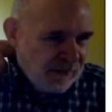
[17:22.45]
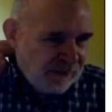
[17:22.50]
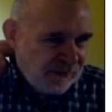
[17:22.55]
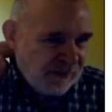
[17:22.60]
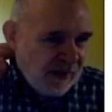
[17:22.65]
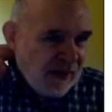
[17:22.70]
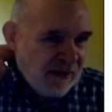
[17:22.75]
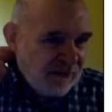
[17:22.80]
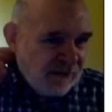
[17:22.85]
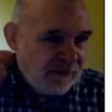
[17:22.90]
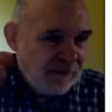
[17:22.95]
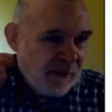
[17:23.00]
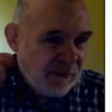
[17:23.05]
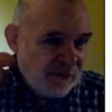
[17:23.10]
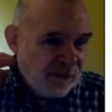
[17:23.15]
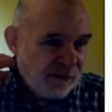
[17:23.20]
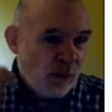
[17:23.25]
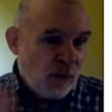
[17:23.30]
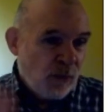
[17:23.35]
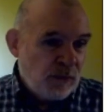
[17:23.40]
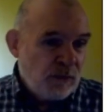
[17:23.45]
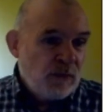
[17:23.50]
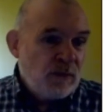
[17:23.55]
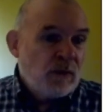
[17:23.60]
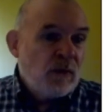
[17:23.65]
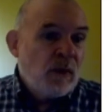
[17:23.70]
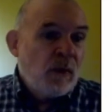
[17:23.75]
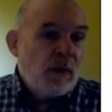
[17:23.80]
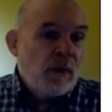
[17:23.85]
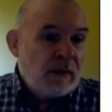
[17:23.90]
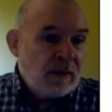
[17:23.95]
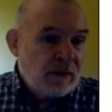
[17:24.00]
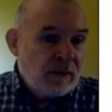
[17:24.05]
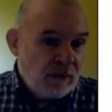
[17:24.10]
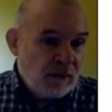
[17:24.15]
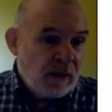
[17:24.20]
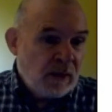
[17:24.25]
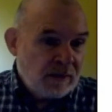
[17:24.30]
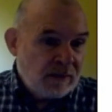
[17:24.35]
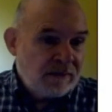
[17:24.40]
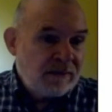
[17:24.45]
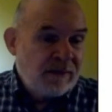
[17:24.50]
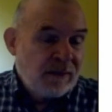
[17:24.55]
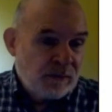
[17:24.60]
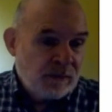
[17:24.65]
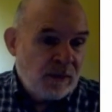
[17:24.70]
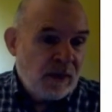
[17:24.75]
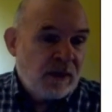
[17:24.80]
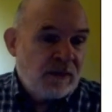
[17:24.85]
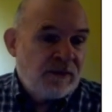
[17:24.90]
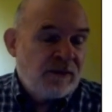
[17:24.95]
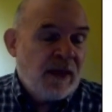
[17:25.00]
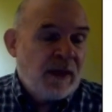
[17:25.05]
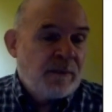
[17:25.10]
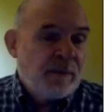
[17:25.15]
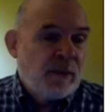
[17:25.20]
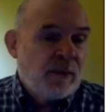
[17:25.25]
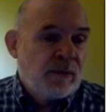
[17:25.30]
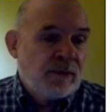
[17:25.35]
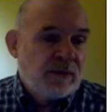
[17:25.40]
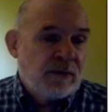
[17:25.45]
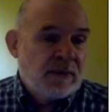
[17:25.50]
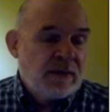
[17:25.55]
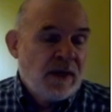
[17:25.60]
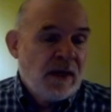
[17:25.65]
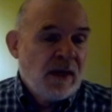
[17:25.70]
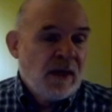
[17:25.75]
safe before you go in and try to touch that person.